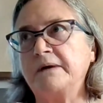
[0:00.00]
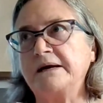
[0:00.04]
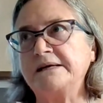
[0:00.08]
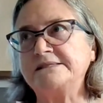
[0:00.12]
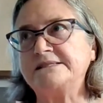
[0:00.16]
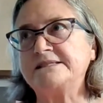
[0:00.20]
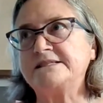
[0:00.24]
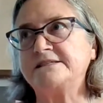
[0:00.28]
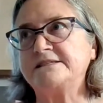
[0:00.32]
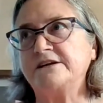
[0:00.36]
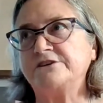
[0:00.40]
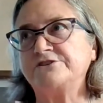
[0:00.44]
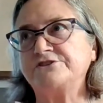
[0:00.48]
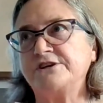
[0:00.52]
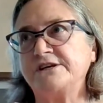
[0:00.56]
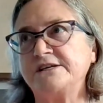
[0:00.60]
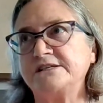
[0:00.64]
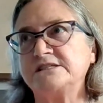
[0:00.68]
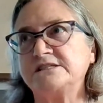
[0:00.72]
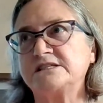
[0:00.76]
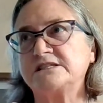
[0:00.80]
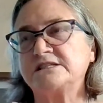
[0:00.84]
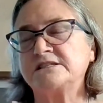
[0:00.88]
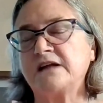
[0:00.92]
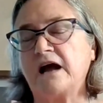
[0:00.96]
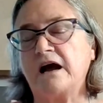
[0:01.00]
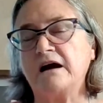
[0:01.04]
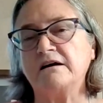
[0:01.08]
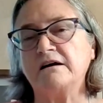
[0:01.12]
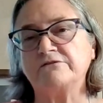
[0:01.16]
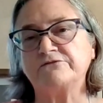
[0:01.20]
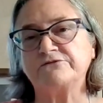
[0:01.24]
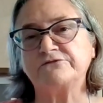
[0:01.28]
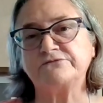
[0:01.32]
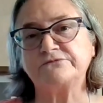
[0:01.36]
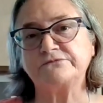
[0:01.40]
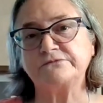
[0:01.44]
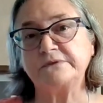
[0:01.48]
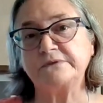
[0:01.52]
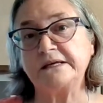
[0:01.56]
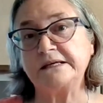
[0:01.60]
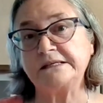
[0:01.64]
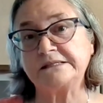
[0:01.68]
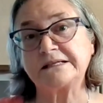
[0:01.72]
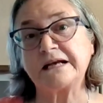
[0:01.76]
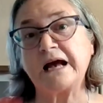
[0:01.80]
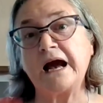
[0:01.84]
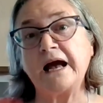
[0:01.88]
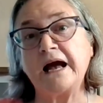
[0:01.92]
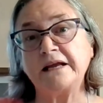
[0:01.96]
My stitching stuff
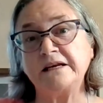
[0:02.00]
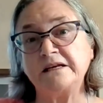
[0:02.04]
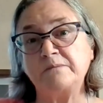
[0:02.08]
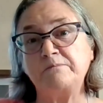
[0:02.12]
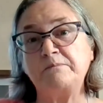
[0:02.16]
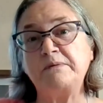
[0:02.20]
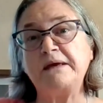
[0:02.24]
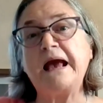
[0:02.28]
is kind